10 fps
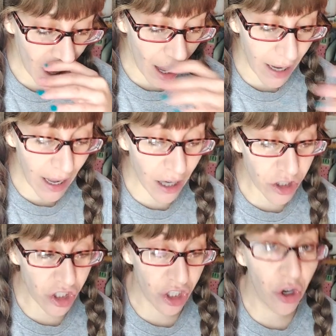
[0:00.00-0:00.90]
I
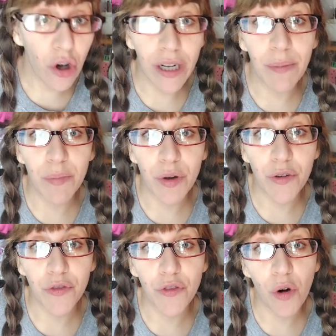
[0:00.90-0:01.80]
actually couldn't
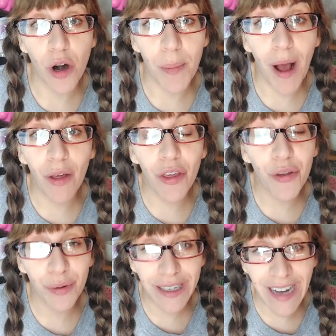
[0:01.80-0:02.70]
move for about
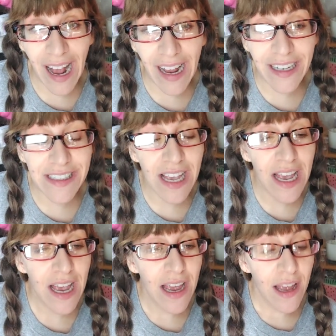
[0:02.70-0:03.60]
three days.
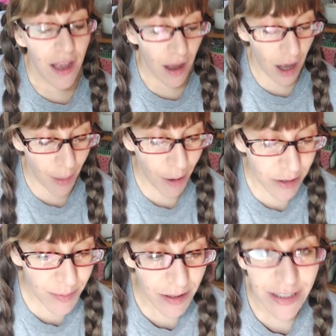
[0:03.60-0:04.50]
Um, I
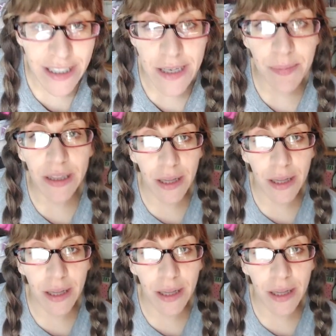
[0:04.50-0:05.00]
was supposed to keep it